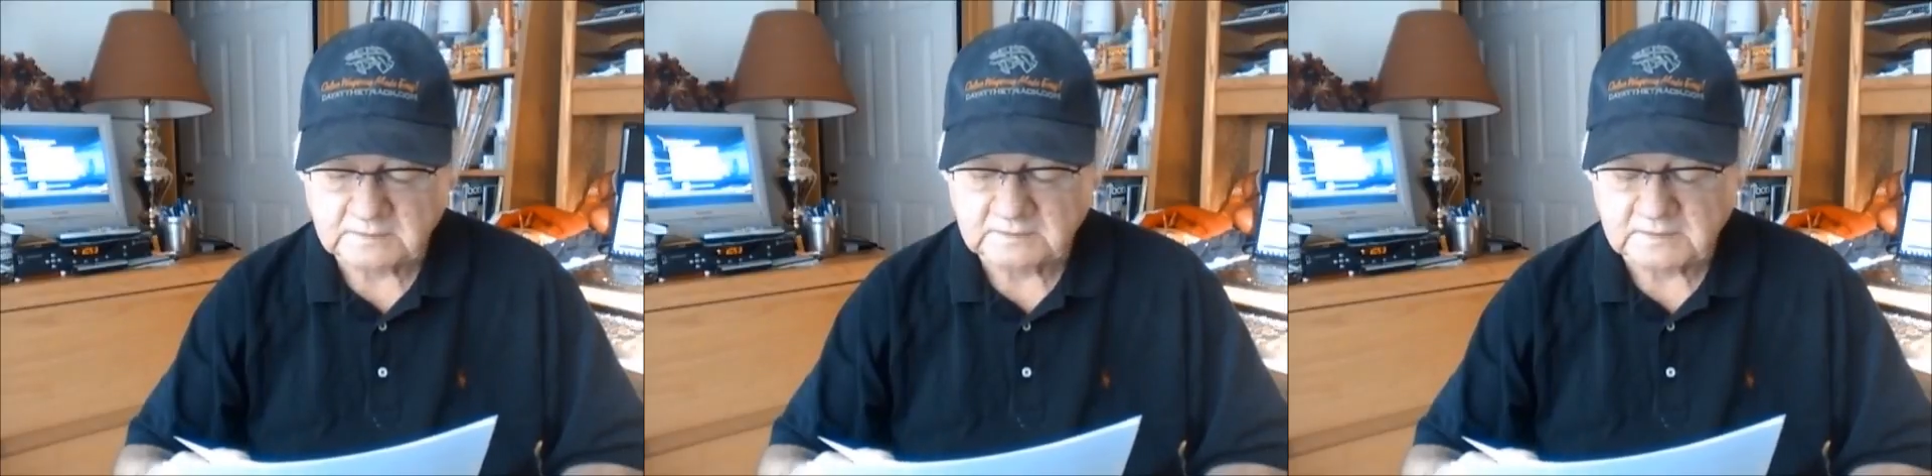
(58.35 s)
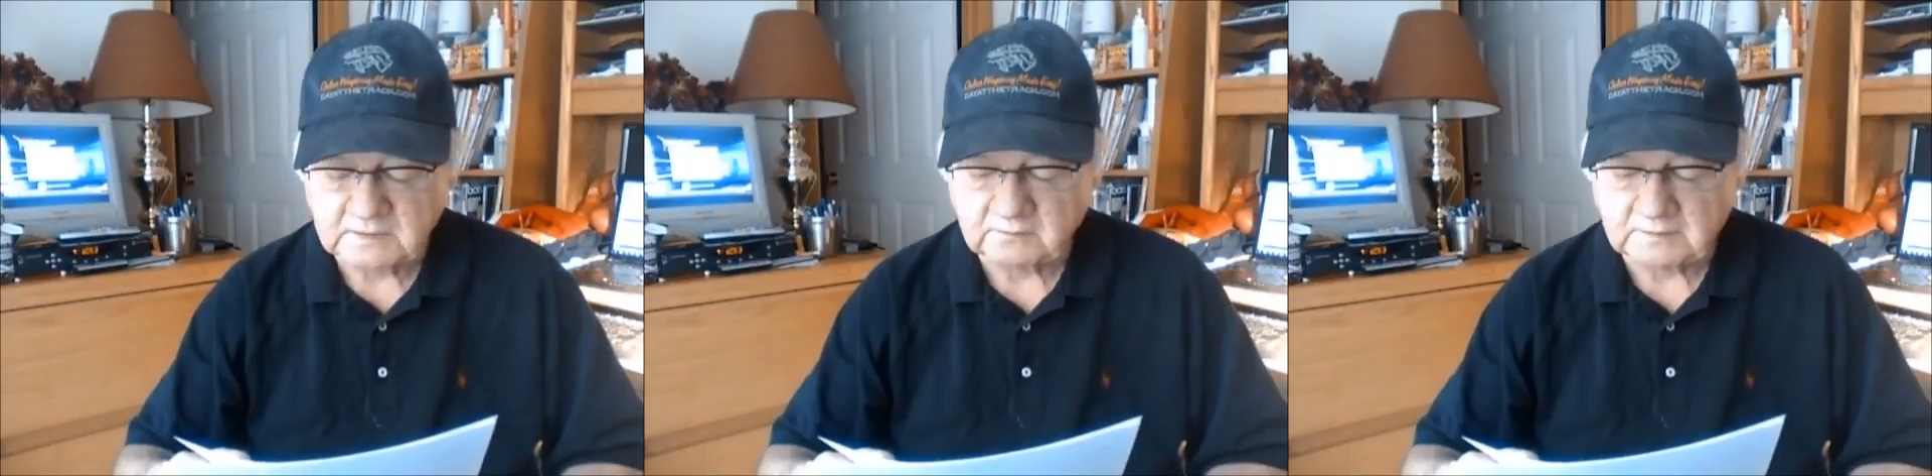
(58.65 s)
This
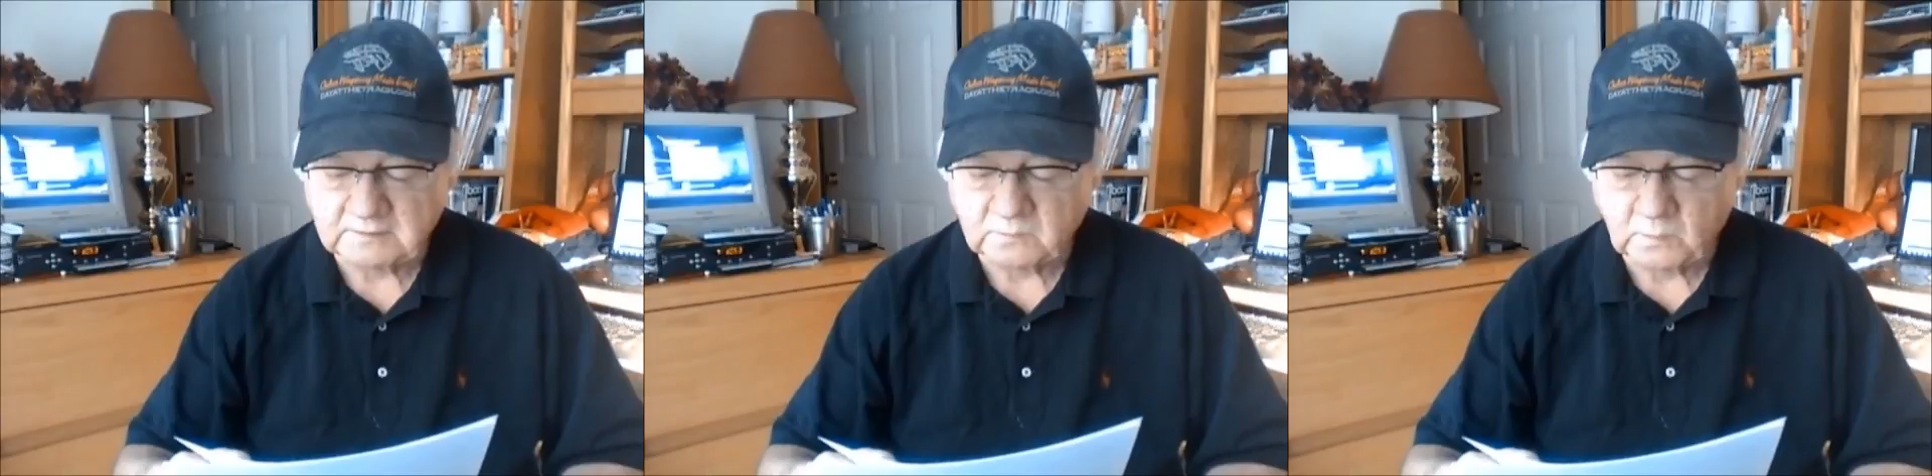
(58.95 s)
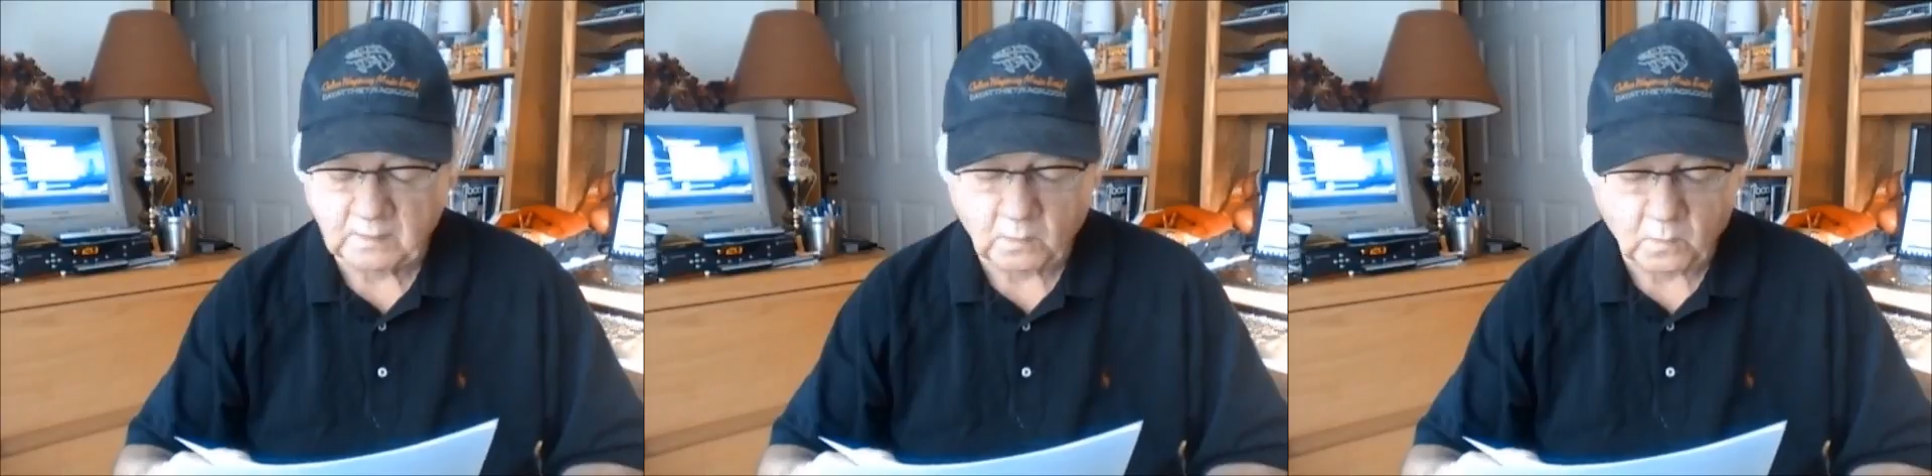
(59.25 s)
entry has
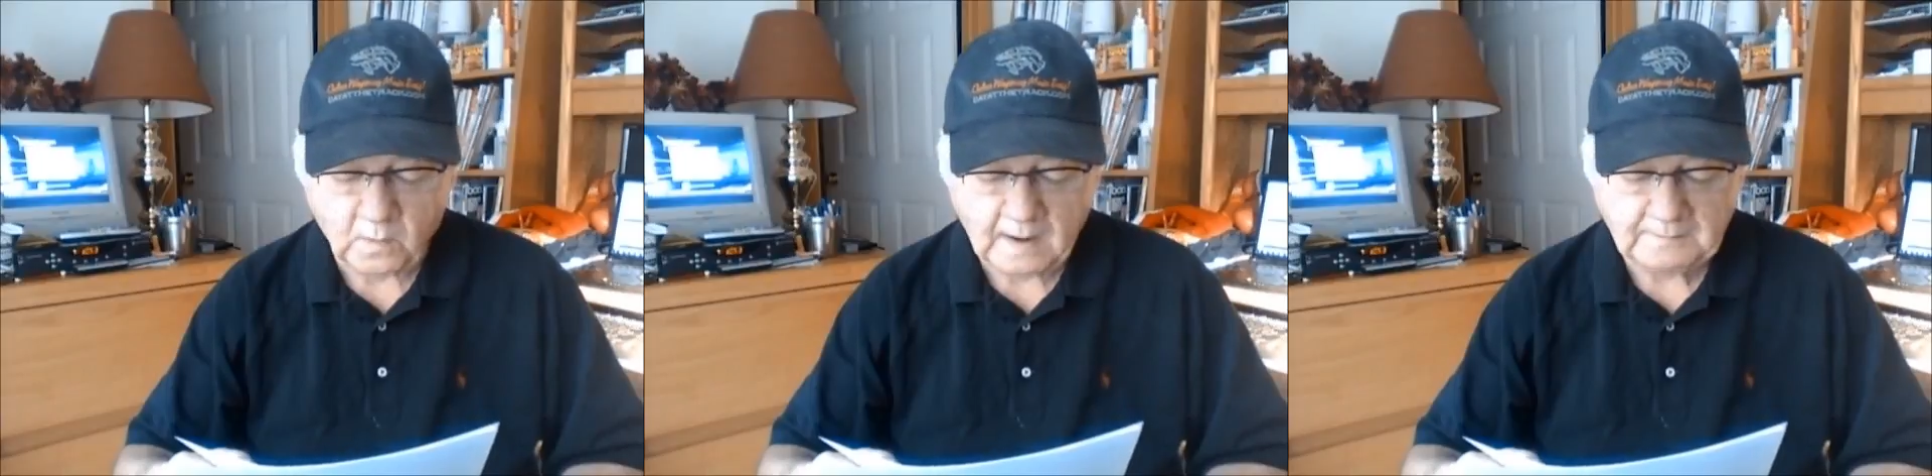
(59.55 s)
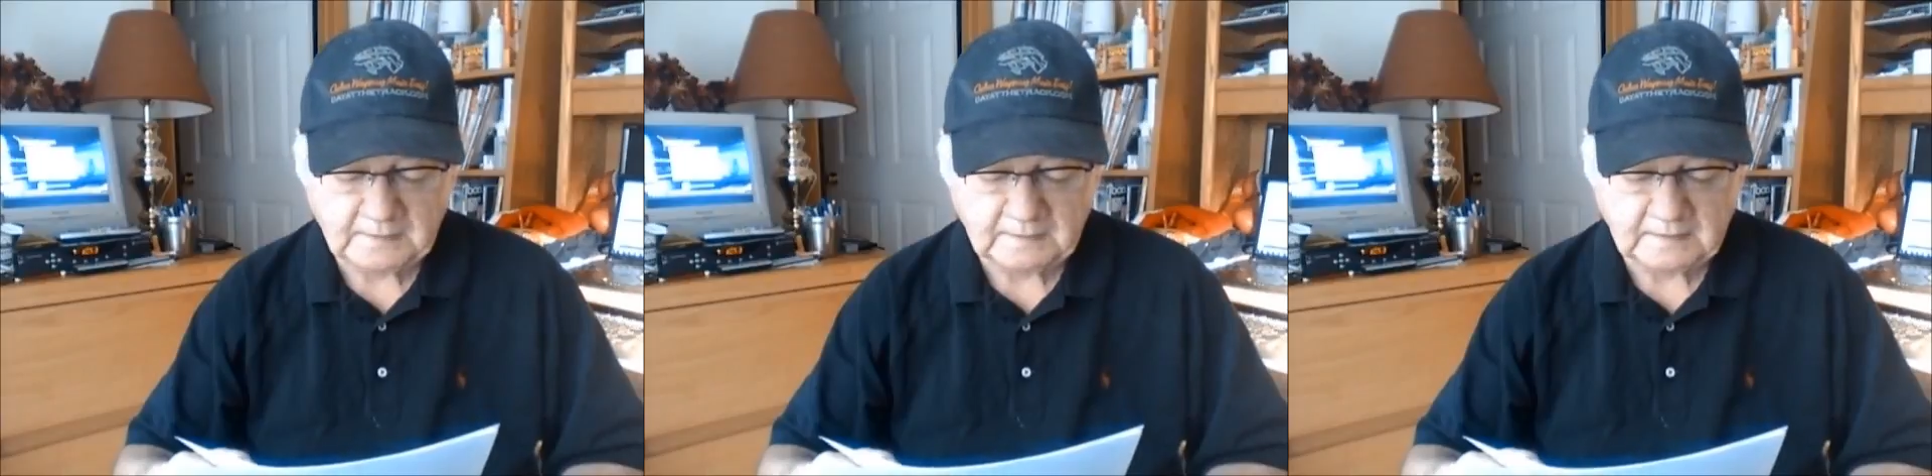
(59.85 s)
won a
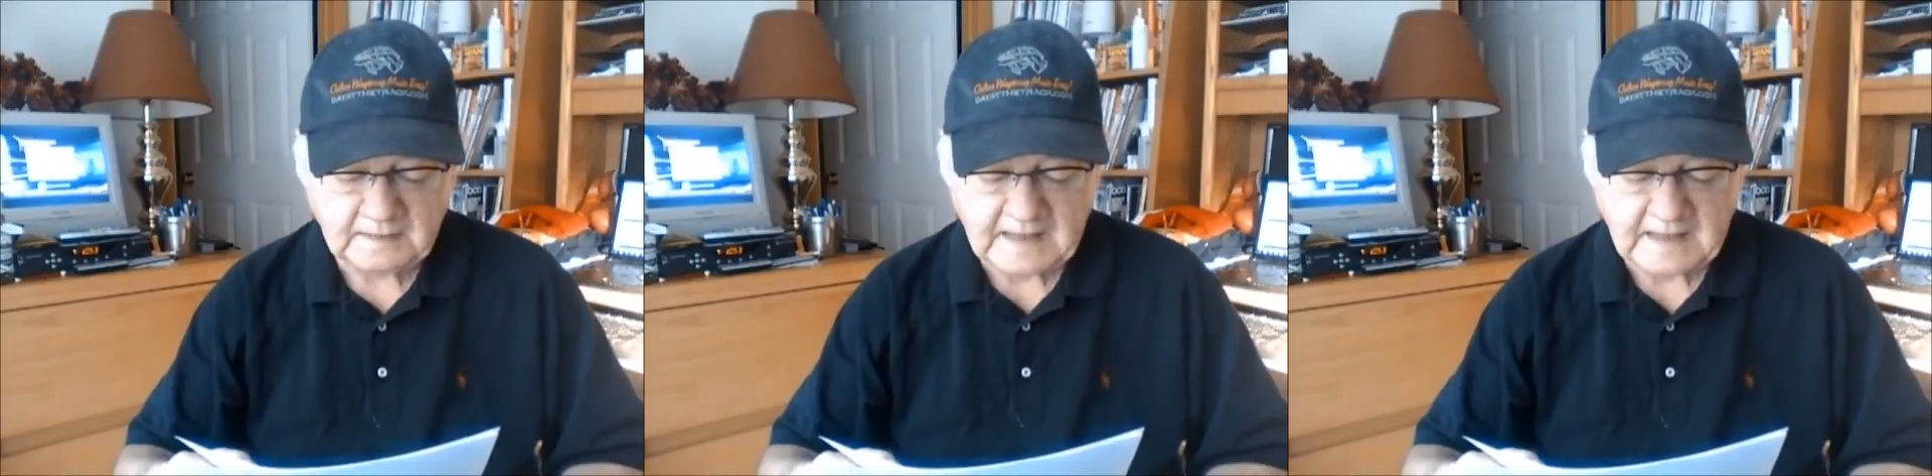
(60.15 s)
whopping